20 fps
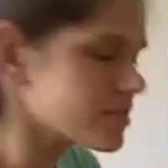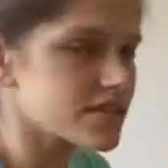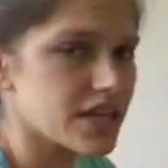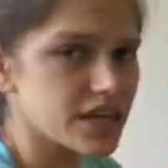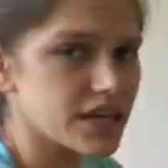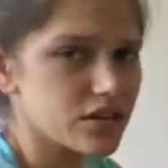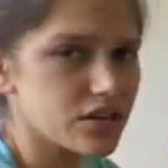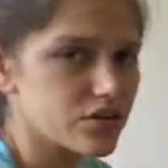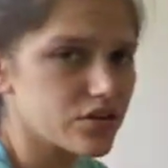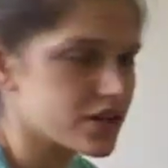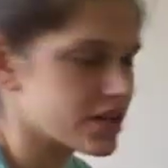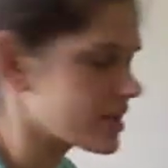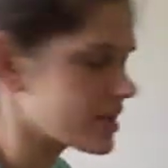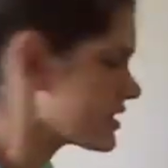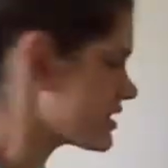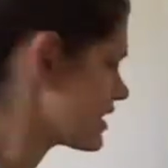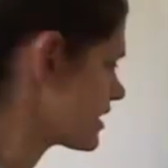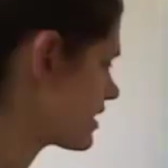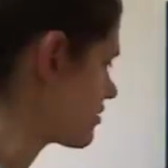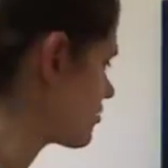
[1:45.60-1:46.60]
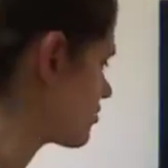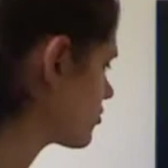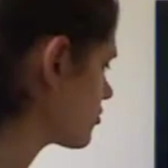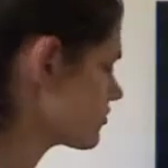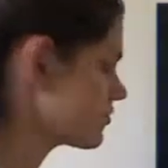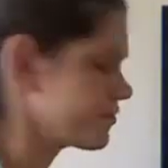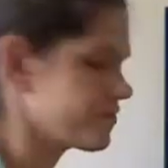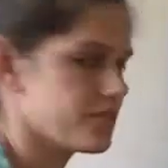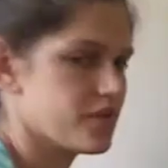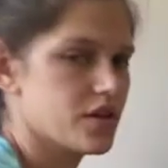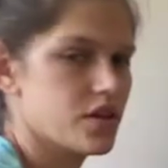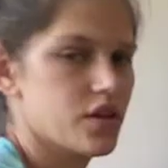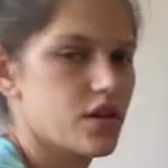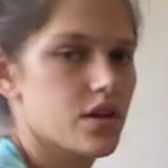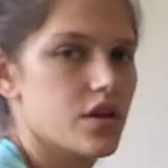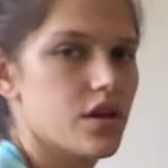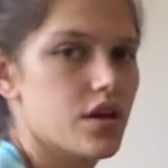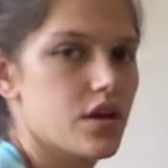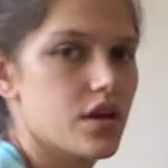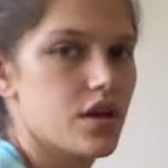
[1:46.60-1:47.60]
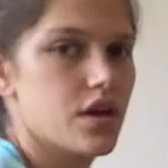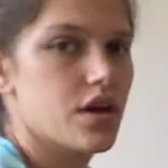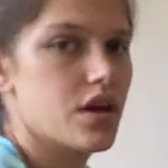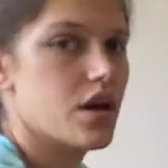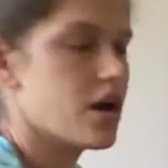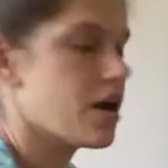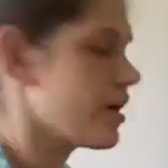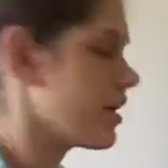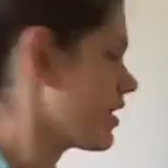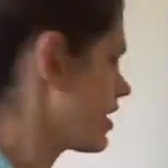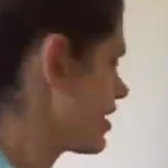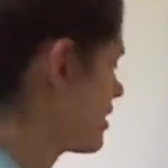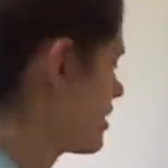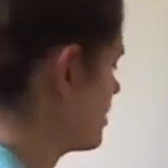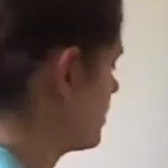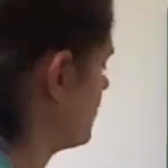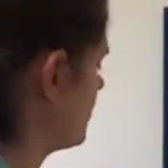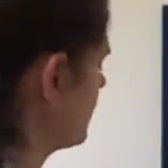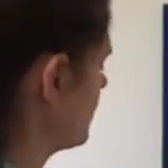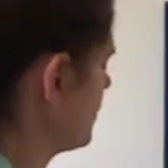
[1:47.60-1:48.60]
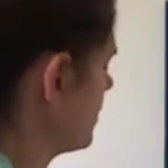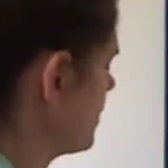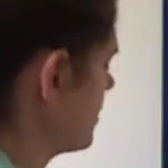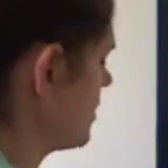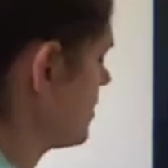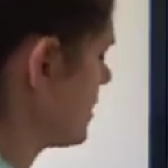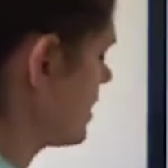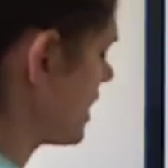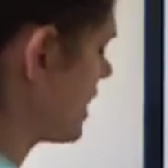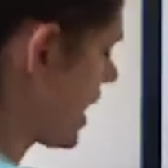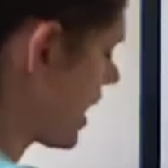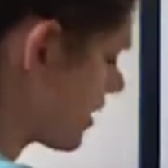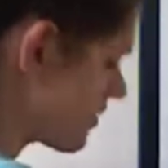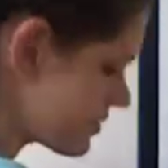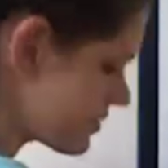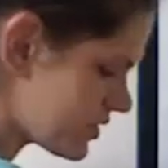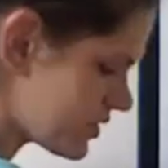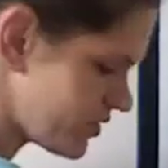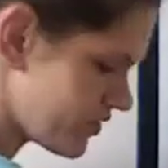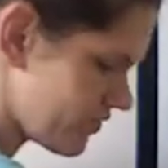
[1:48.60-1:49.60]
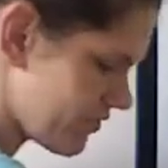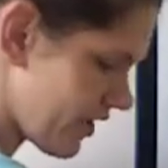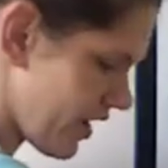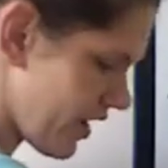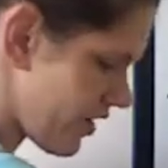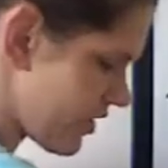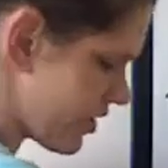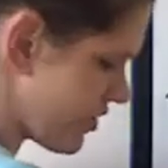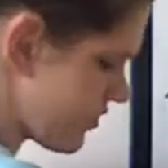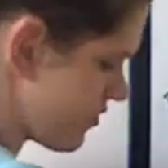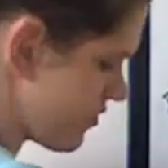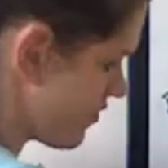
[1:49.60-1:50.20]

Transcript: take a look at an example. Alright, the absolute value